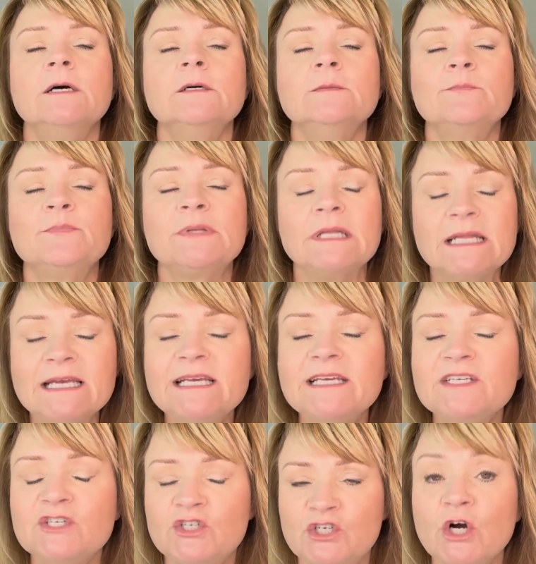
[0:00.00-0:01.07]

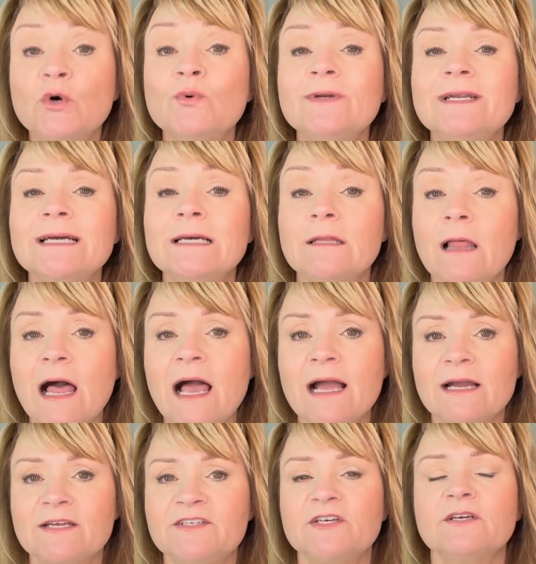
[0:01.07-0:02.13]
Please don't
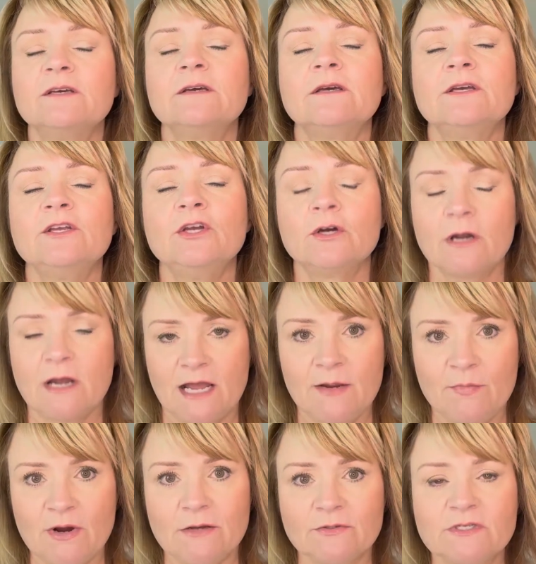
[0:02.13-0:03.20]
neglect your
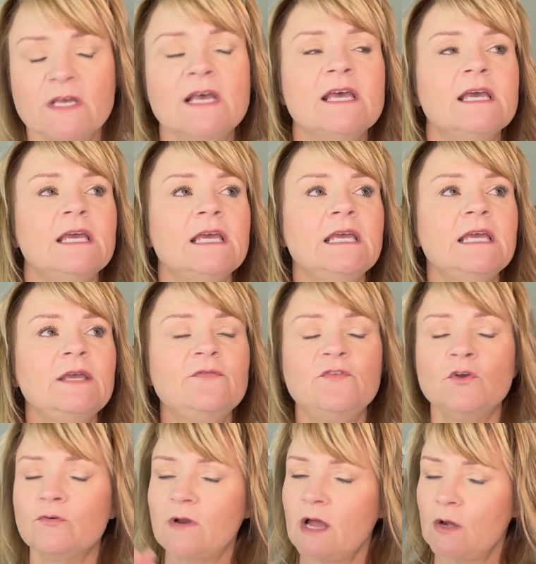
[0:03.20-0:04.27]
eyebrows. If
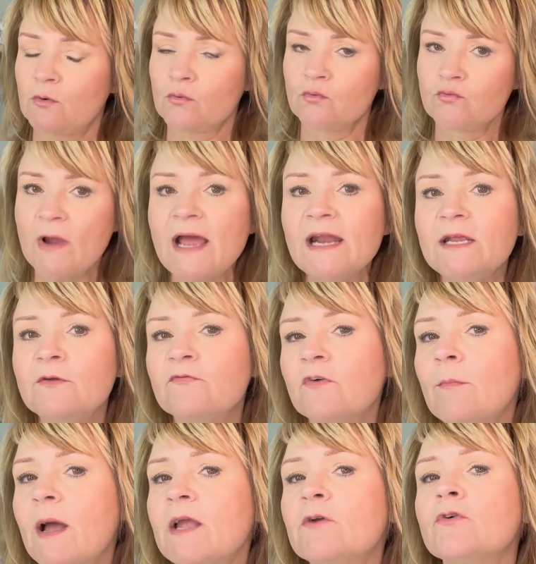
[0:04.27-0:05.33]
you're not ready for
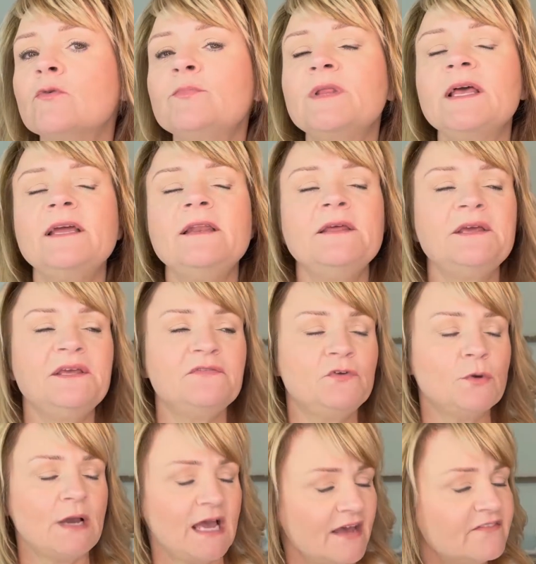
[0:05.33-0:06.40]
microblading, if
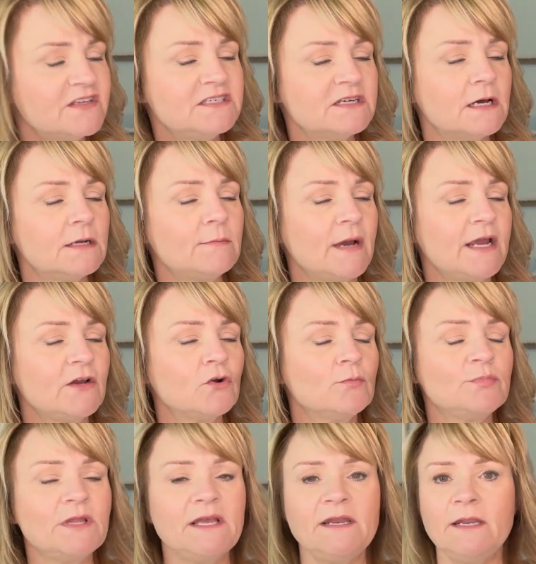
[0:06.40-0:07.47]
you haven't done
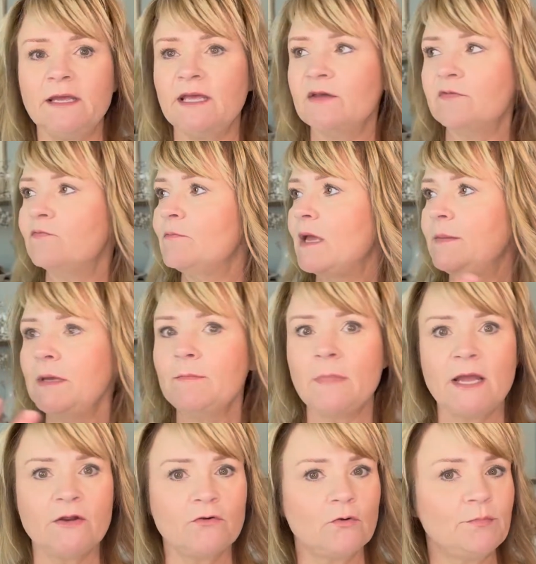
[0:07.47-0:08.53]
microblading, if maybe
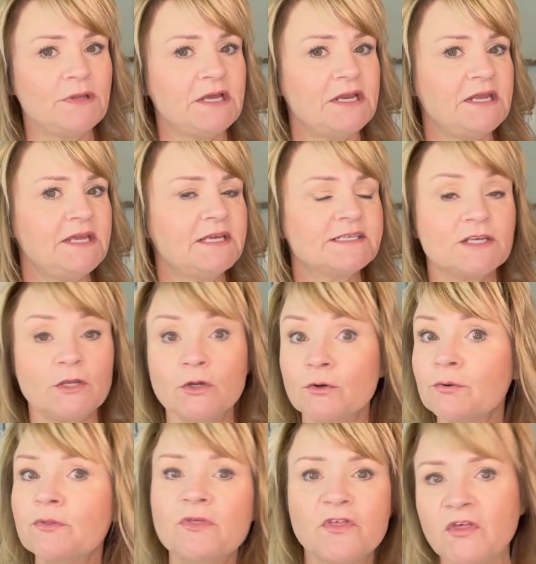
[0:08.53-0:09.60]
microblading isn't your
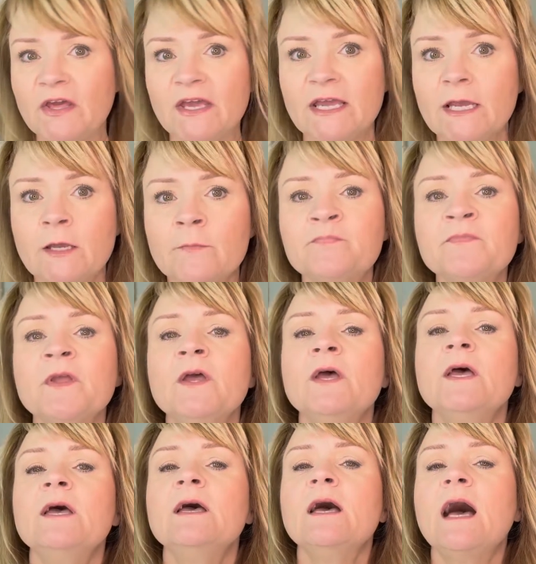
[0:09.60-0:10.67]
thing,
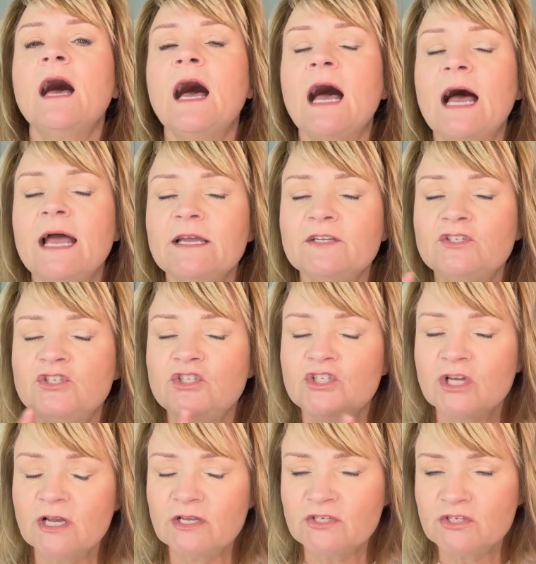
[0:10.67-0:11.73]
I
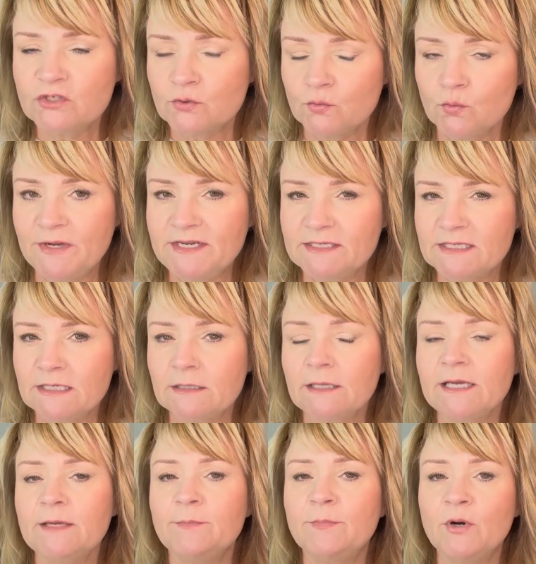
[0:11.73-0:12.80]
just
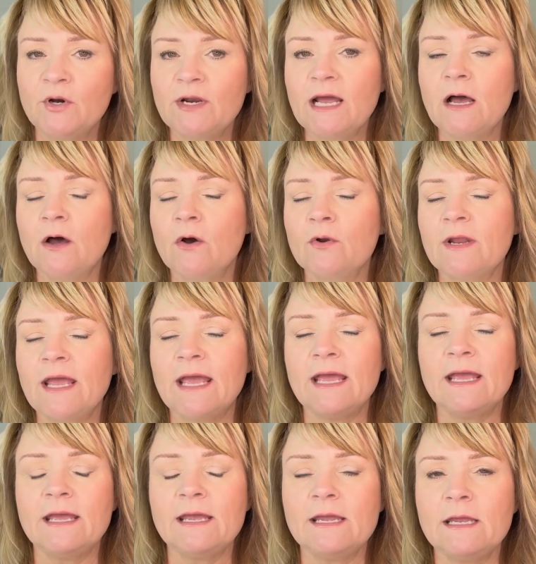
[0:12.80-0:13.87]
recently put out
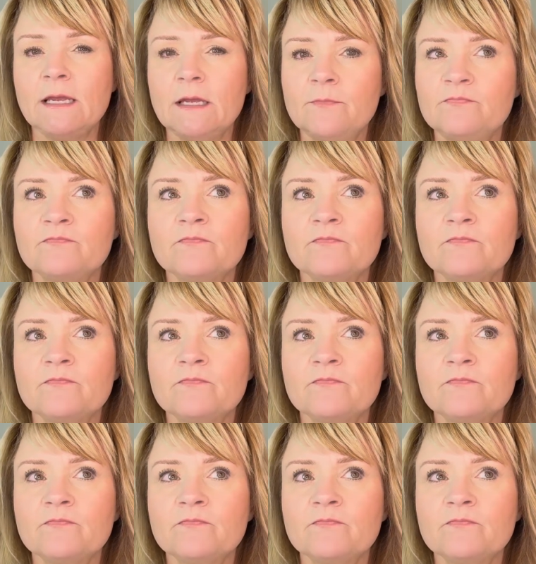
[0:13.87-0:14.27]
a